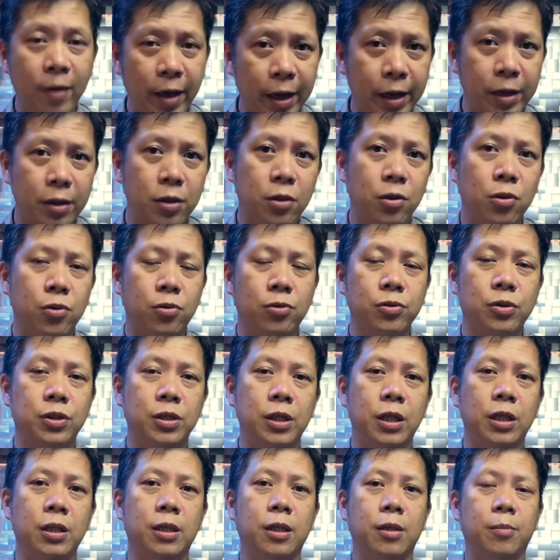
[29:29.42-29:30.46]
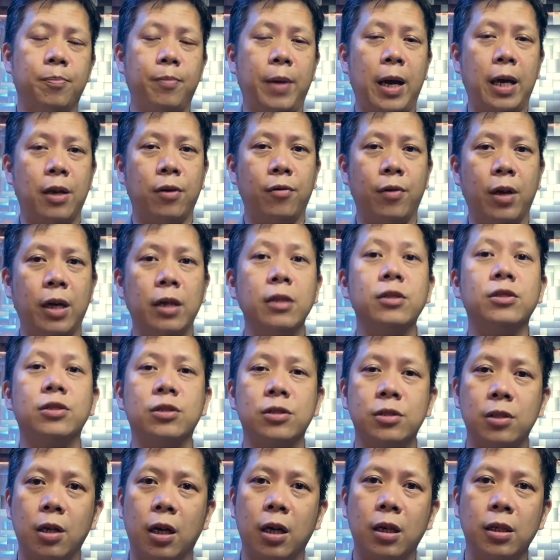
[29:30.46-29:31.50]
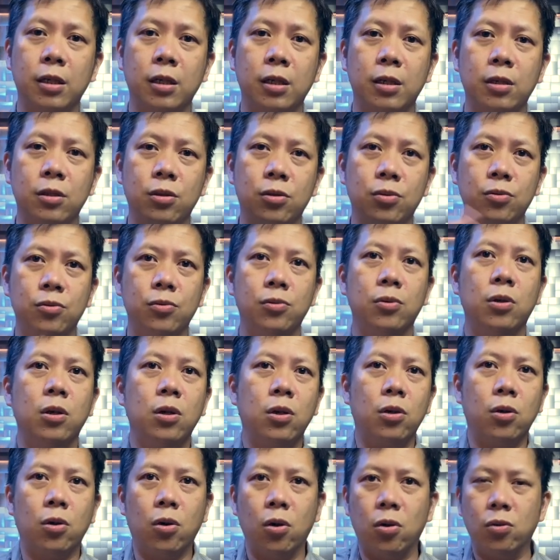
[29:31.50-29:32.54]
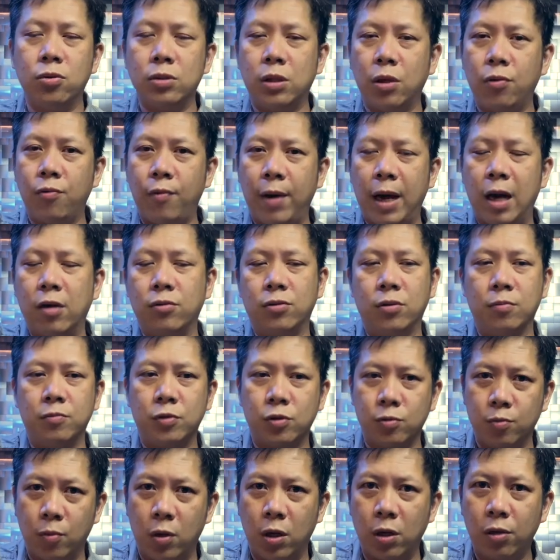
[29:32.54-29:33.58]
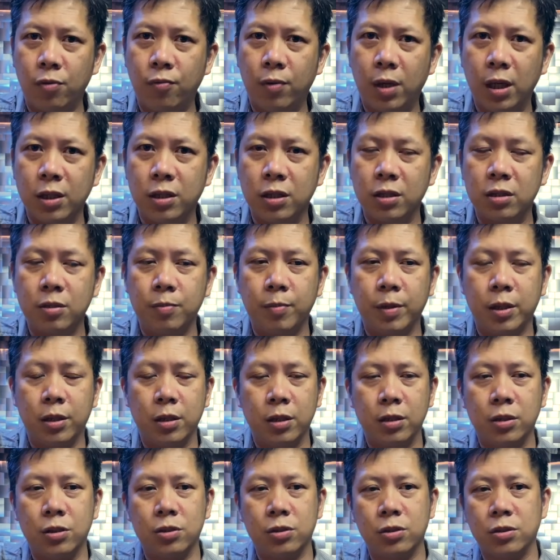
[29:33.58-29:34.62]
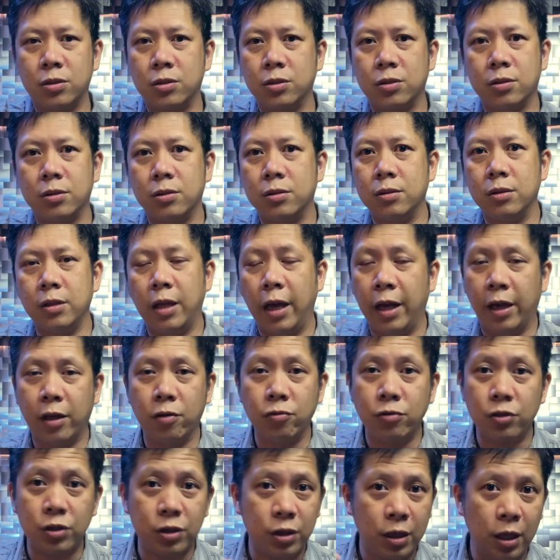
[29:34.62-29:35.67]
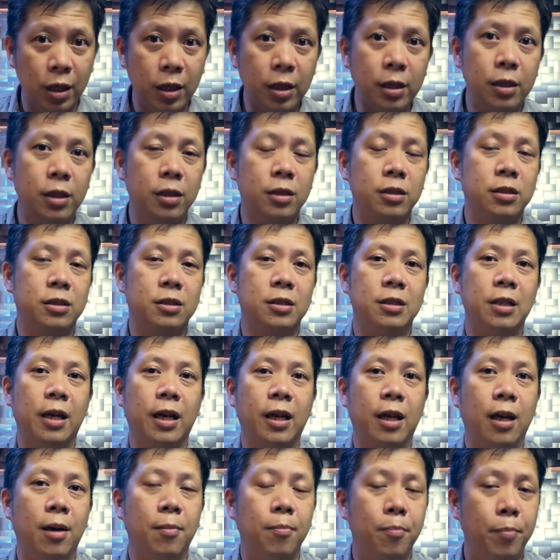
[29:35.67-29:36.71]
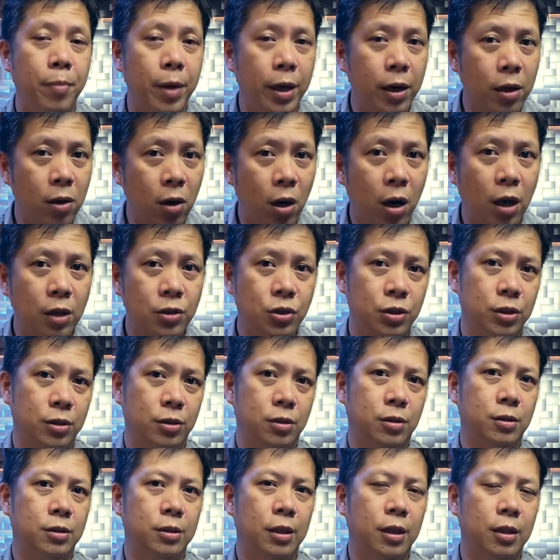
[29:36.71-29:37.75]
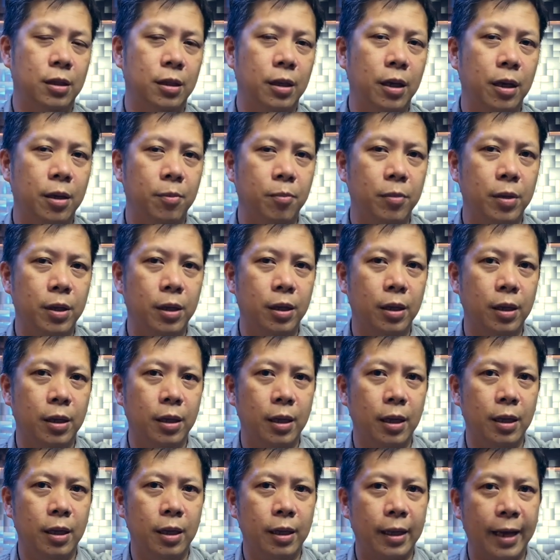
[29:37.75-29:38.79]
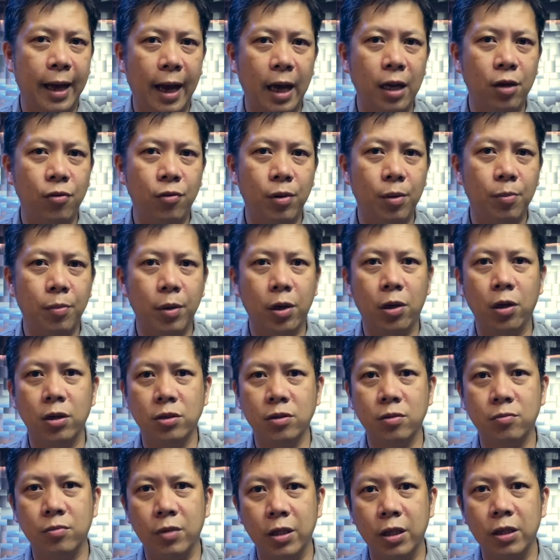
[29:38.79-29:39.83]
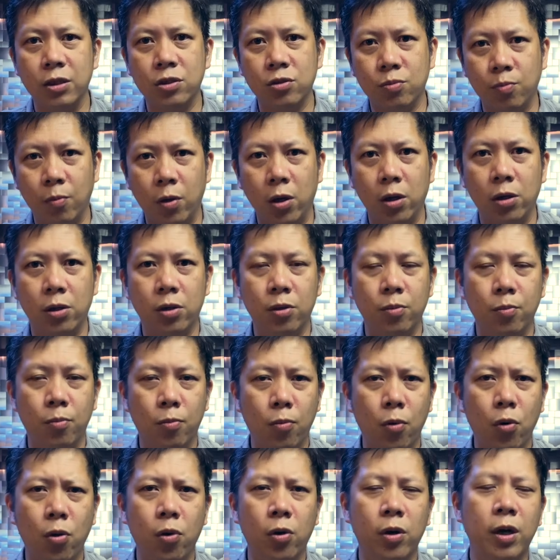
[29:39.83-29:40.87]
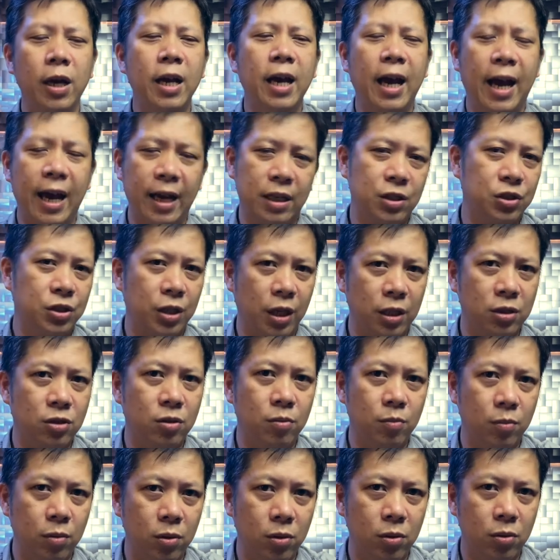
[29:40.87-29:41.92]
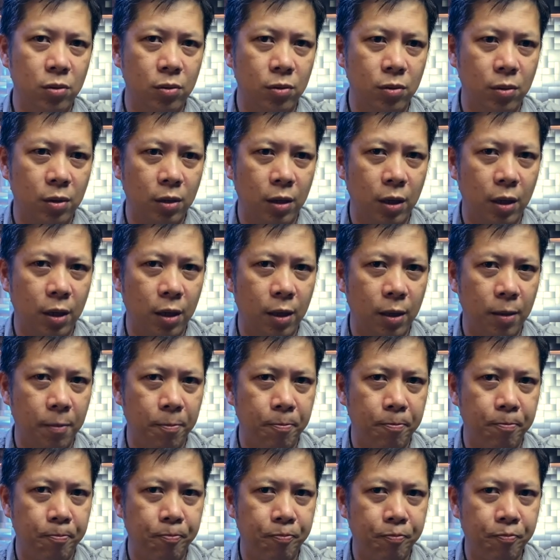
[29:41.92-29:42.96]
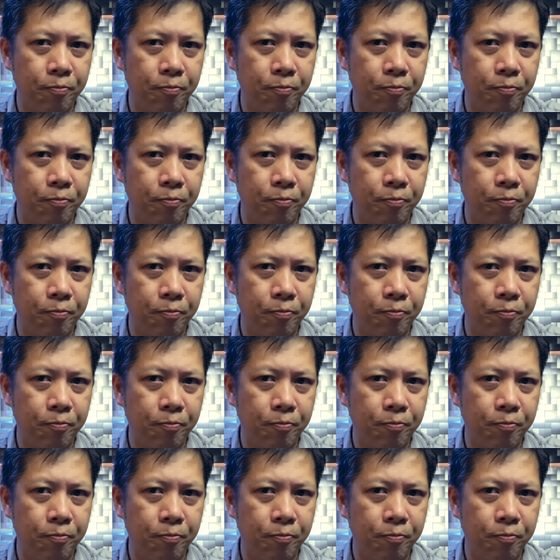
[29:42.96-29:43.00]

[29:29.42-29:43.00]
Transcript: late, you could see that Panerai is starting to go the route of smaller watches because they could see there's like a big audience that they've been uh, gathering because of these smaller, more accessible um,